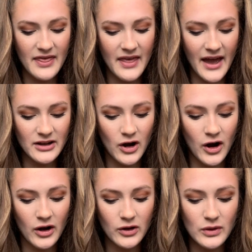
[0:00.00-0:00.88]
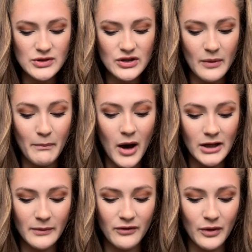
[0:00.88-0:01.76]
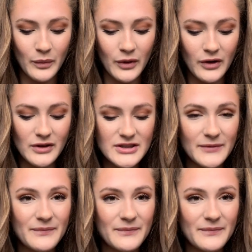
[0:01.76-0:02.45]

that are close to the bottom of the world?